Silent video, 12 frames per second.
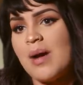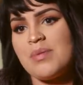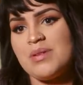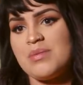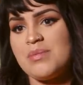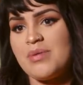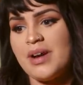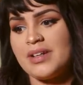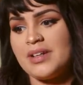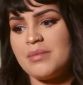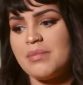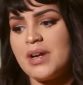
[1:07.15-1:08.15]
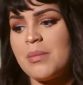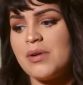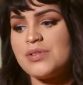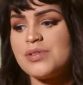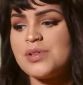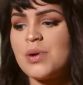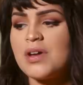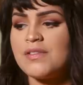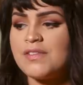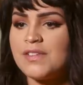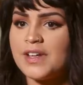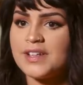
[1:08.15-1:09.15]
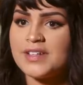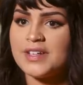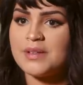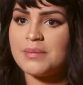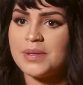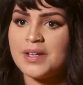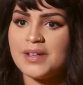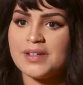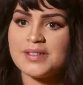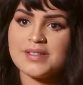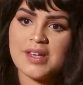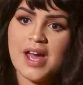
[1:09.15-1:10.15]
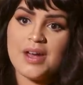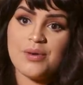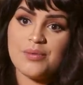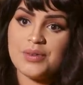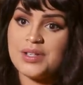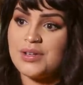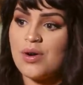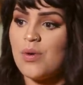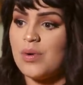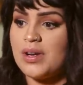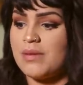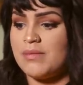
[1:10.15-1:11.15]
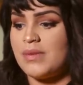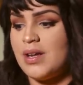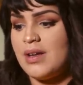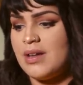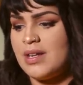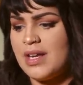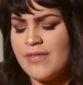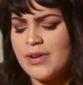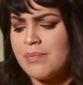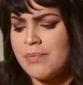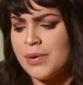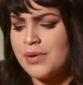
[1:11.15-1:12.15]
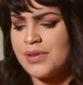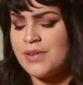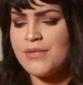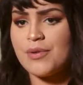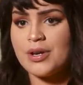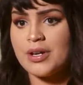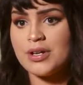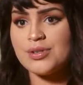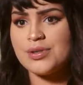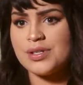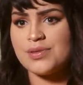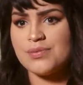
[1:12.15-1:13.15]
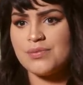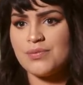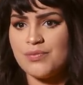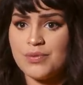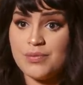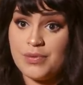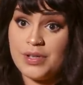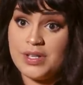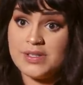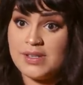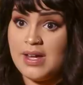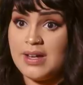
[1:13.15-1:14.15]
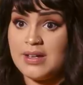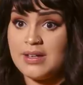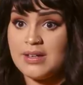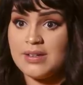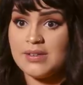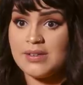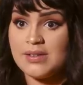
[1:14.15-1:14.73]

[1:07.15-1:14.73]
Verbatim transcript: happy to be pregnant, but I'm also so conflicted because I don't really know what giving birth in a foreign country is really is like.